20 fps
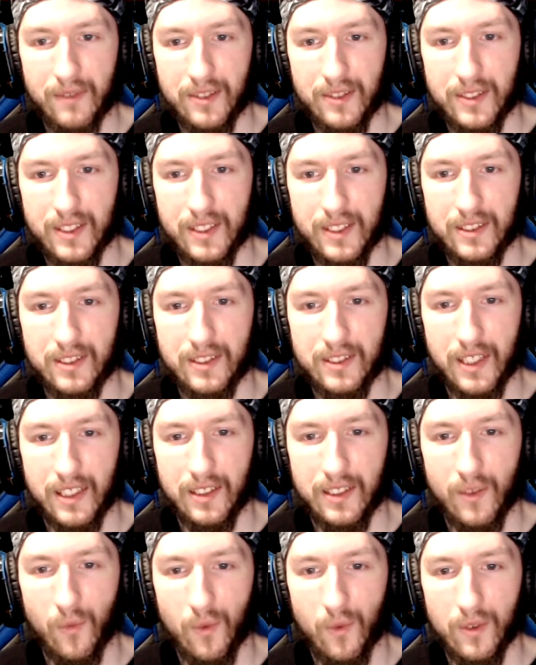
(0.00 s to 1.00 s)
Evil six is
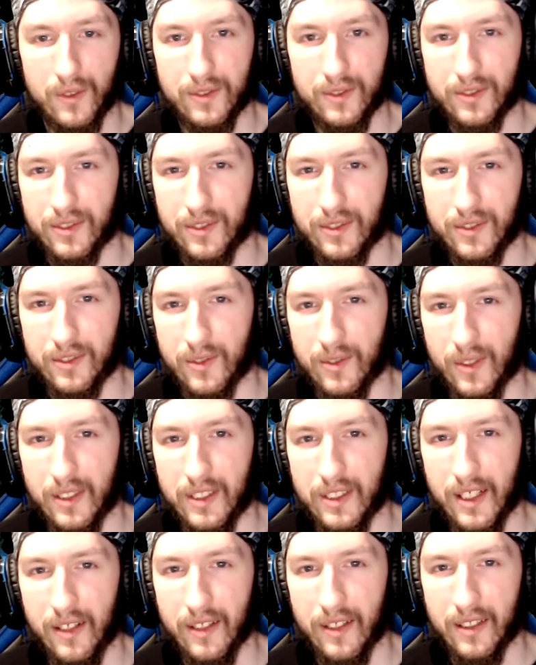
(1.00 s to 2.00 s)
like the worst
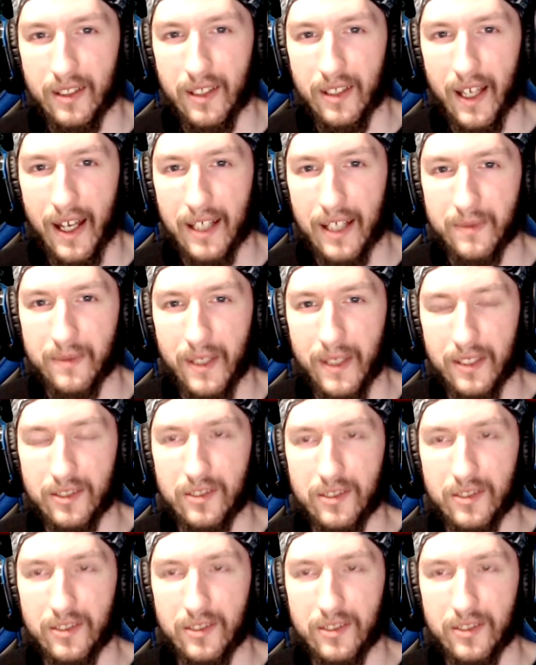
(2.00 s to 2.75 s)
storytelling aspect.